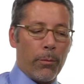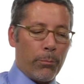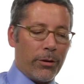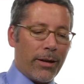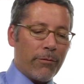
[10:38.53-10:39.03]

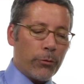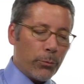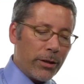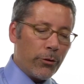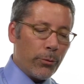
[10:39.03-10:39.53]
But you'd have to
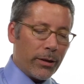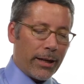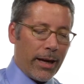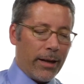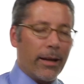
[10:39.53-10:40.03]
redo it
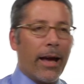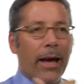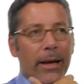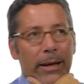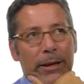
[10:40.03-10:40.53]
again
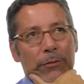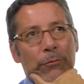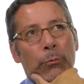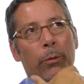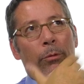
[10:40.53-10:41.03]

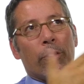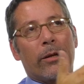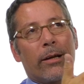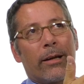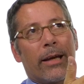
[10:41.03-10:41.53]
if we were
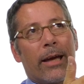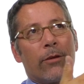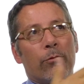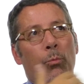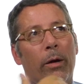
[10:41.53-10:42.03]
looking at a
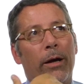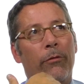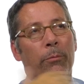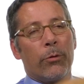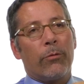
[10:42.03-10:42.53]
case where
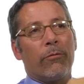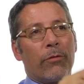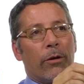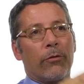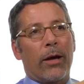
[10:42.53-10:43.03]
the mutant
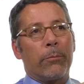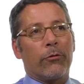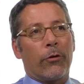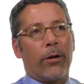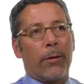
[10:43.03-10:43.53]
phenotype
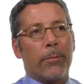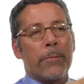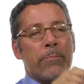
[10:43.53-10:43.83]
showed up